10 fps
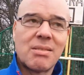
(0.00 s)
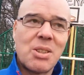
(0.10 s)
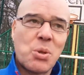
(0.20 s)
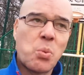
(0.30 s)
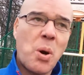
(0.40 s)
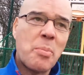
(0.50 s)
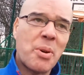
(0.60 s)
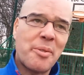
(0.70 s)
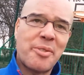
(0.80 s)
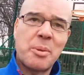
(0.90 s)
the
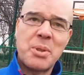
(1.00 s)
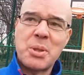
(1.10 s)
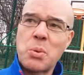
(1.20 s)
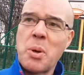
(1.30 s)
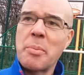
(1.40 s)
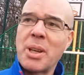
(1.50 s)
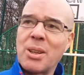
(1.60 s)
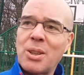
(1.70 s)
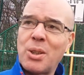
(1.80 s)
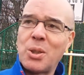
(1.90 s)
swimmer from a
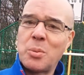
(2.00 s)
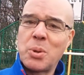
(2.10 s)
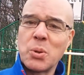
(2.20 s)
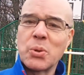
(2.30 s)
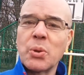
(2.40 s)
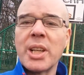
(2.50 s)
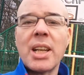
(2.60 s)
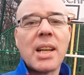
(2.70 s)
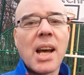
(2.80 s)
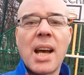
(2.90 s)
swimming club who's
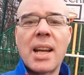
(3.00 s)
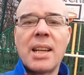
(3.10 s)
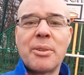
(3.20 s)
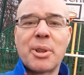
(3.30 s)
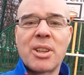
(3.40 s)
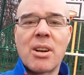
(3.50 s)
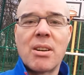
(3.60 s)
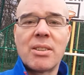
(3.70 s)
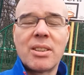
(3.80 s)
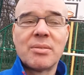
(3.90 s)
really highly
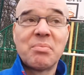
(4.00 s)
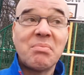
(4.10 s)
regarded,